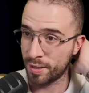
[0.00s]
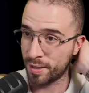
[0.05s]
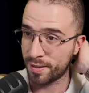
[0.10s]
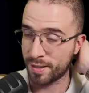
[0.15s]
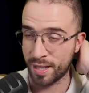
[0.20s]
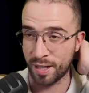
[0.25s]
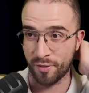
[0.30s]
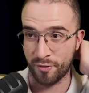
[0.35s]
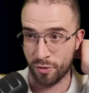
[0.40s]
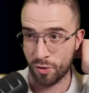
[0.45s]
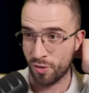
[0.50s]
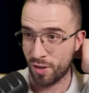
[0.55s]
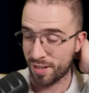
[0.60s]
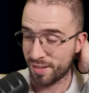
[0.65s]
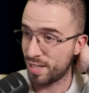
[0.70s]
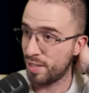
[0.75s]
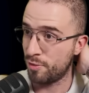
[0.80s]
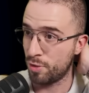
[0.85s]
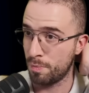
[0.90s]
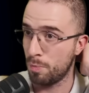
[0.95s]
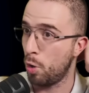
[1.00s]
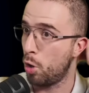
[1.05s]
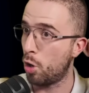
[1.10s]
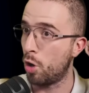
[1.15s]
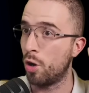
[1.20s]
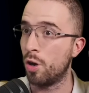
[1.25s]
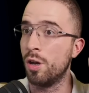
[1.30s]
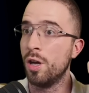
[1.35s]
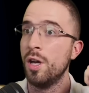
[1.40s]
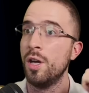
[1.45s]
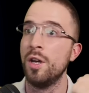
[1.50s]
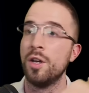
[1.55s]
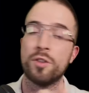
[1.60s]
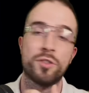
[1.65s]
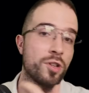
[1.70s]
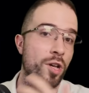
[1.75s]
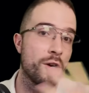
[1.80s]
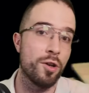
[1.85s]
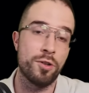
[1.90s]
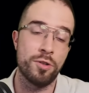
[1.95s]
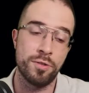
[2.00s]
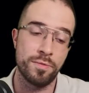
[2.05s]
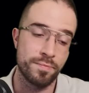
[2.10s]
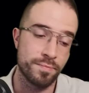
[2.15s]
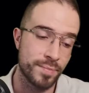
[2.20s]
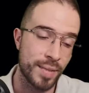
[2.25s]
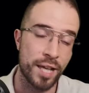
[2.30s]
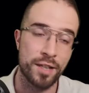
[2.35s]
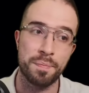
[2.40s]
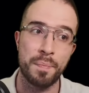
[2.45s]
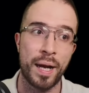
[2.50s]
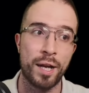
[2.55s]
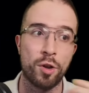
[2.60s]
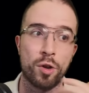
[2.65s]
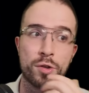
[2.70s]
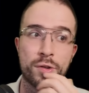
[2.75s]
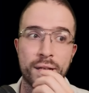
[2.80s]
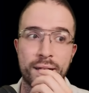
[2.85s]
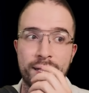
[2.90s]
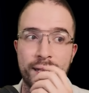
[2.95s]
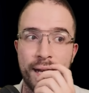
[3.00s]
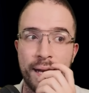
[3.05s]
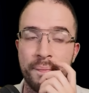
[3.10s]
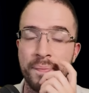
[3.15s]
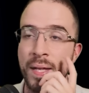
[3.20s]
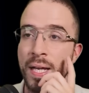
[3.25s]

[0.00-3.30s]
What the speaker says: skin for us even more. So that's my logic there.